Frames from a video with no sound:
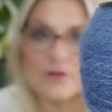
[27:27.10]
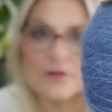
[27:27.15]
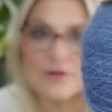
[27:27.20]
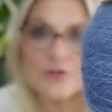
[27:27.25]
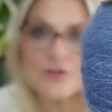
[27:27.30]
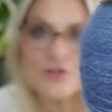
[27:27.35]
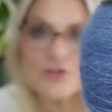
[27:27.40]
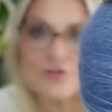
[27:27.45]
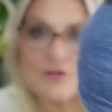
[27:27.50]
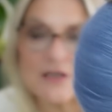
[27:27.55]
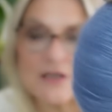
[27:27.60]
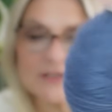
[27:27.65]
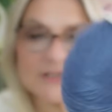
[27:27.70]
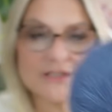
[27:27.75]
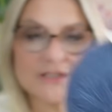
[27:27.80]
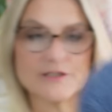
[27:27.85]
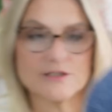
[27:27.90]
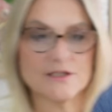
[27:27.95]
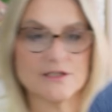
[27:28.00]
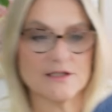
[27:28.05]

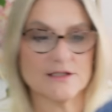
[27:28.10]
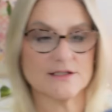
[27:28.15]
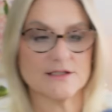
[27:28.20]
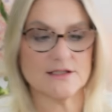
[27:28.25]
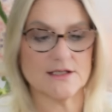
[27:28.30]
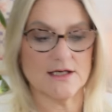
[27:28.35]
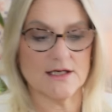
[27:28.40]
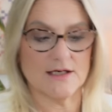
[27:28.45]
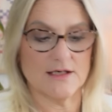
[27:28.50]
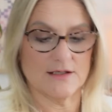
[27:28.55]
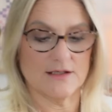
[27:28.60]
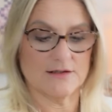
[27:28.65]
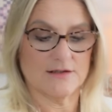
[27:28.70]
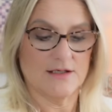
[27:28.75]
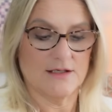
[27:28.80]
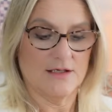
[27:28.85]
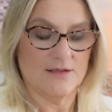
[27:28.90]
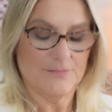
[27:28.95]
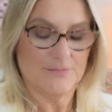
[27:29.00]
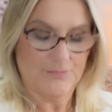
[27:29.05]
structure to this yarn.
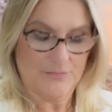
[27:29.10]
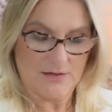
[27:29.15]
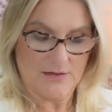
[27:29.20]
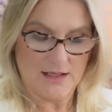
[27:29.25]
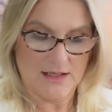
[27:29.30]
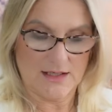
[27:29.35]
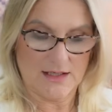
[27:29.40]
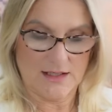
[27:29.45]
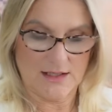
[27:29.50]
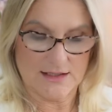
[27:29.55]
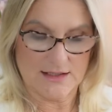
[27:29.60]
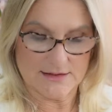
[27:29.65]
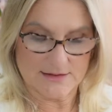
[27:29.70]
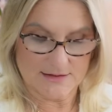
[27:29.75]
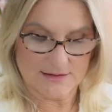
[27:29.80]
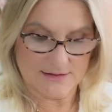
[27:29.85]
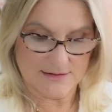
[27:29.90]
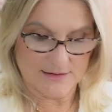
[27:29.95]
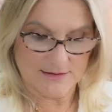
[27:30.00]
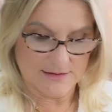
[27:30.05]

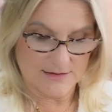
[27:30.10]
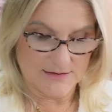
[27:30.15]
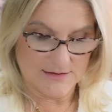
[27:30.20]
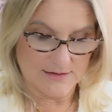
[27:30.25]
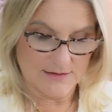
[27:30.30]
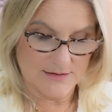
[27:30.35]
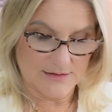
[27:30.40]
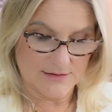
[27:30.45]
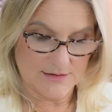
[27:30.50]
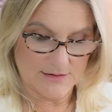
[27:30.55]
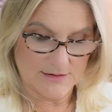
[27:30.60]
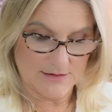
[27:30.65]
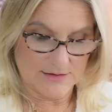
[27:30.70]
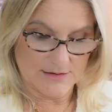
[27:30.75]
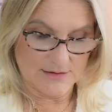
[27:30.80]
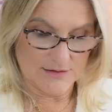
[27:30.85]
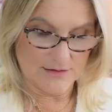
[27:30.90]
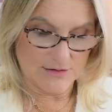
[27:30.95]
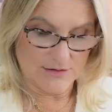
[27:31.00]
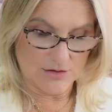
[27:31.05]
It's
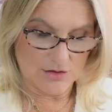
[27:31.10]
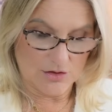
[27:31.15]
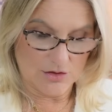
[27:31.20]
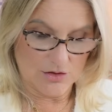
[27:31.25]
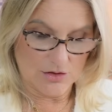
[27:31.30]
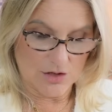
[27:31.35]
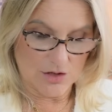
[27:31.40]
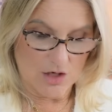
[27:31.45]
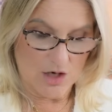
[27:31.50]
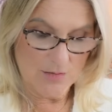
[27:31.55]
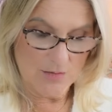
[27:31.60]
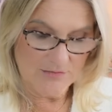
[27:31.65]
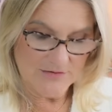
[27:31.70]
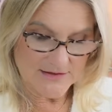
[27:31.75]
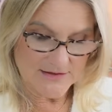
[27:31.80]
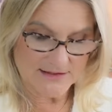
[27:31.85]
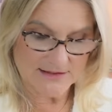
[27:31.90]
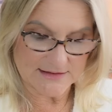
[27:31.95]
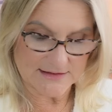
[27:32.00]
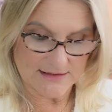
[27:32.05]

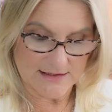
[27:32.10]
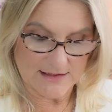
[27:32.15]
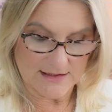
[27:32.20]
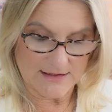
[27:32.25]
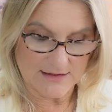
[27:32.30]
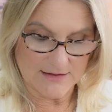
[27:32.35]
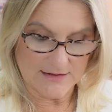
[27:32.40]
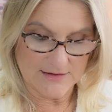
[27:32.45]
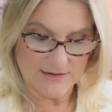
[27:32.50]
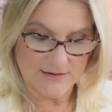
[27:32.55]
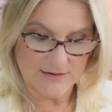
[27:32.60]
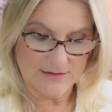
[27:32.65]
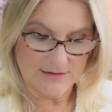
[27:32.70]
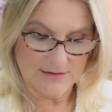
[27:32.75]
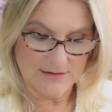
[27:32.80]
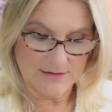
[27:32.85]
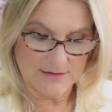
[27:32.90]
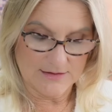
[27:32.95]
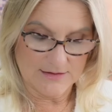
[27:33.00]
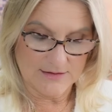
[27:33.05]
obviously
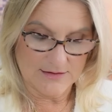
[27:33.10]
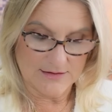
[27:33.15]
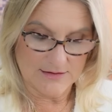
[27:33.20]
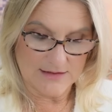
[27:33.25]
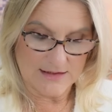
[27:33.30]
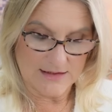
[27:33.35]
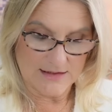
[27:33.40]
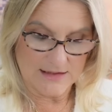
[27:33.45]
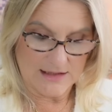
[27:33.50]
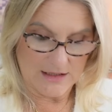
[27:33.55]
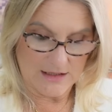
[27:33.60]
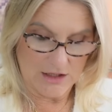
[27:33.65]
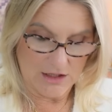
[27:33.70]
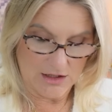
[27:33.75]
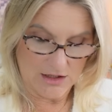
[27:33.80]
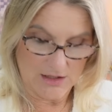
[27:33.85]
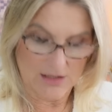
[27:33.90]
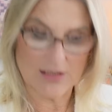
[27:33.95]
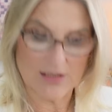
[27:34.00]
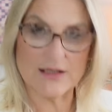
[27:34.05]

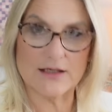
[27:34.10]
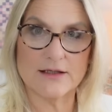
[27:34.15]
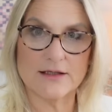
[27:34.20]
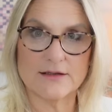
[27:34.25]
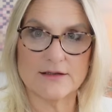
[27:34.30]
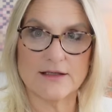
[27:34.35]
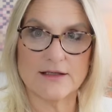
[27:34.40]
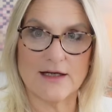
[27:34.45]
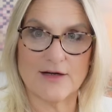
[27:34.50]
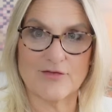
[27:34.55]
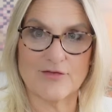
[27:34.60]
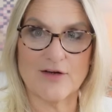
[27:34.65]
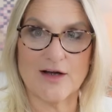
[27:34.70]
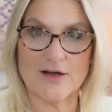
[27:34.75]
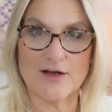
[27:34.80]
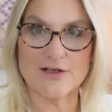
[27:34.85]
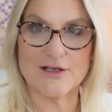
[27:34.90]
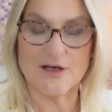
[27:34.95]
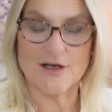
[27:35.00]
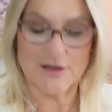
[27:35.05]
a
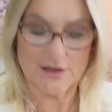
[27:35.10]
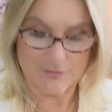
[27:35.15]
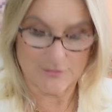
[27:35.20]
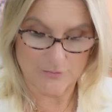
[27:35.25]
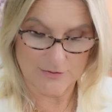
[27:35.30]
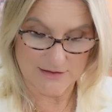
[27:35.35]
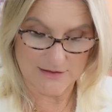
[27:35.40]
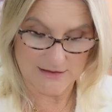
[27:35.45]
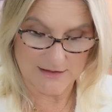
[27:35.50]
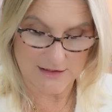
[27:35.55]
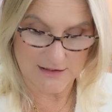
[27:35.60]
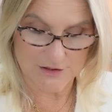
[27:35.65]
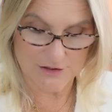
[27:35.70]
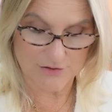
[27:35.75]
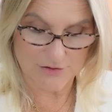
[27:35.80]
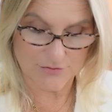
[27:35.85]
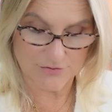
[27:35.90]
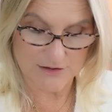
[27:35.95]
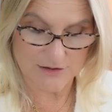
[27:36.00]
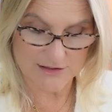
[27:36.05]
really
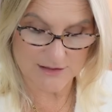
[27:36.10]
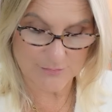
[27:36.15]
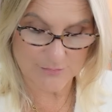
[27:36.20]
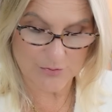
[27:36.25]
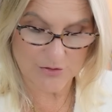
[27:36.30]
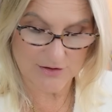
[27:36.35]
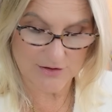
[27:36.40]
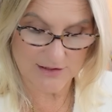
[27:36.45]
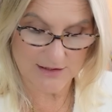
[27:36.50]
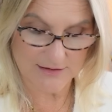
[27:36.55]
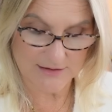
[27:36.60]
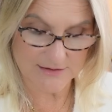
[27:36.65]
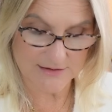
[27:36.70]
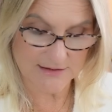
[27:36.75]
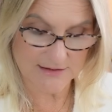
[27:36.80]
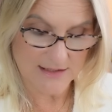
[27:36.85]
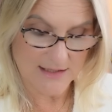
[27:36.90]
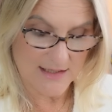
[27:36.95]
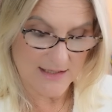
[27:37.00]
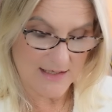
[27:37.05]
luxurious product,
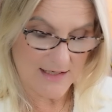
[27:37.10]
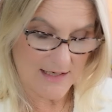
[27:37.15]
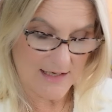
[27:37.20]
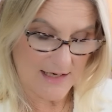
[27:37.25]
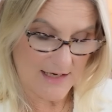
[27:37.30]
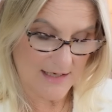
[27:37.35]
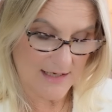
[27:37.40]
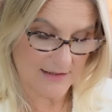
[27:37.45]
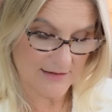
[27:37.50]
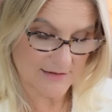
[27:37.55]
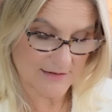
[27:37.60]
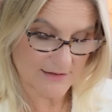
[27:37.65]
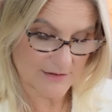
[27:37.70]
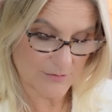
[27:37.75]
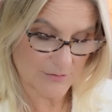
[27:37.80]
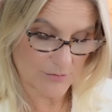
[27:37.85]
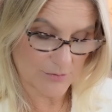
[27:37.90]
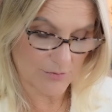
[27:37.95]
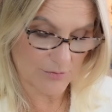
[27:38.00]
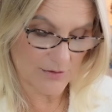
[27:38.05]
and
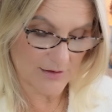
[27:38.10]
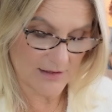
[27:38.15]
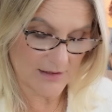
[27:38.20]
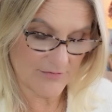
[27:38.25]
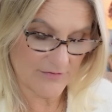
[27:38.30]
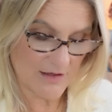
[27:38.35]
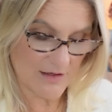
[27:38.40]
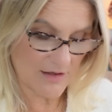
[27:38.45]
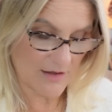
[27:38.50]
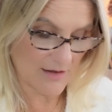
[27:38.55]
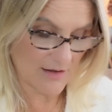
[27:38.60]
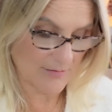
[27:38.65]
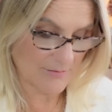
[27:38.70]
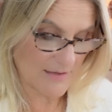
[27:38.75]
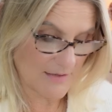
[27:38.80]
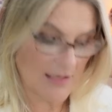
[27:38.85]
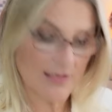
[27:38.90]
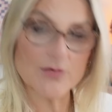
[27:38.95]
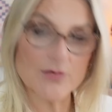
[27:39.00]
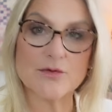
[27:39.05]
whatever I
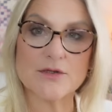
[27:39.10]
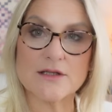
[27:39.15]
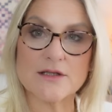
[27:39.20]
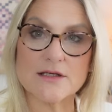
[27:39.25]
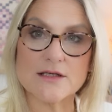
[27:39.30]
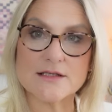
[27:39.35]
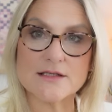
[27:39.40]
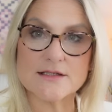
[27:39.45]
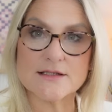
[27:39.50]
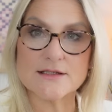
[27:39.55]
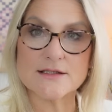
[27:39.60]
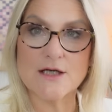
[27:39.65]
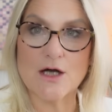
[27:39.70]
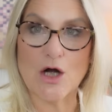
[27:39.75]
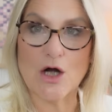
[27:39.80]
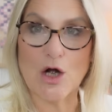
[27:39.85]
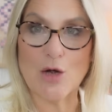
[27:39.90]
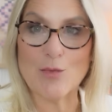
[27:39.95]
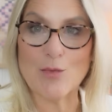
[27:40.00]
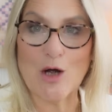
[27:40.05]
make with this,
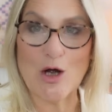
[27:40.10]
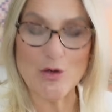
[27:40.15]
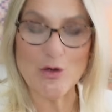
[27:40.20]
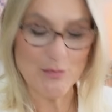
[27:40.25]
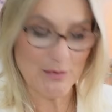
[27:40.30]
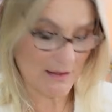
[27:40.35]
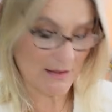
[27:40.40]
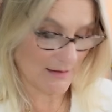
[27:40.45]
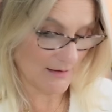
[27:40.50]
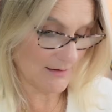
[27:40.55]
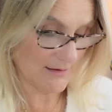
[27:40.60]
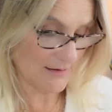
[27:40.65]
I'm hoping